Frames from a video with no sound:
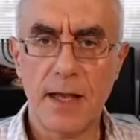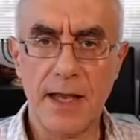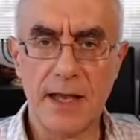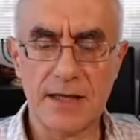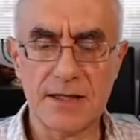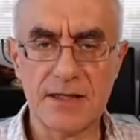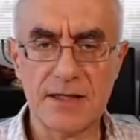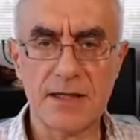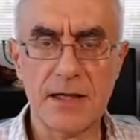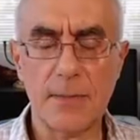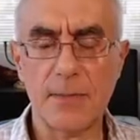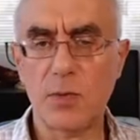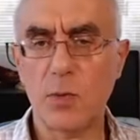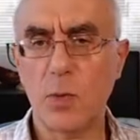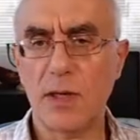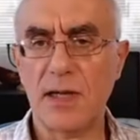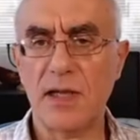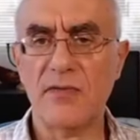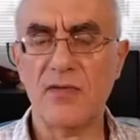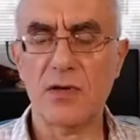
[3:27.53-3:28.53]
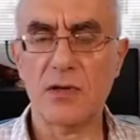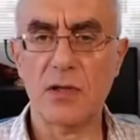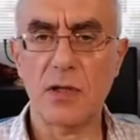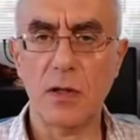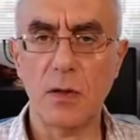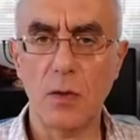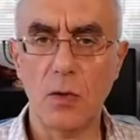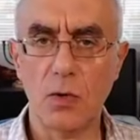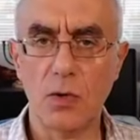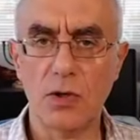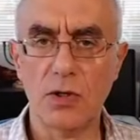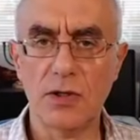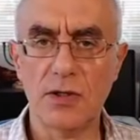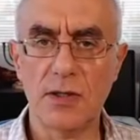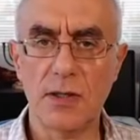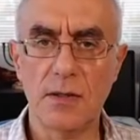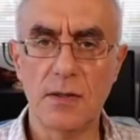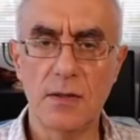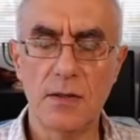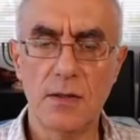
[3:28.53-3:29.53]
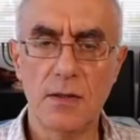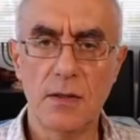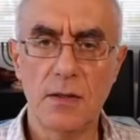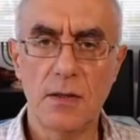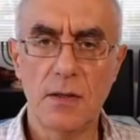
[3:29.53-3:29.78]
except whatever the Lord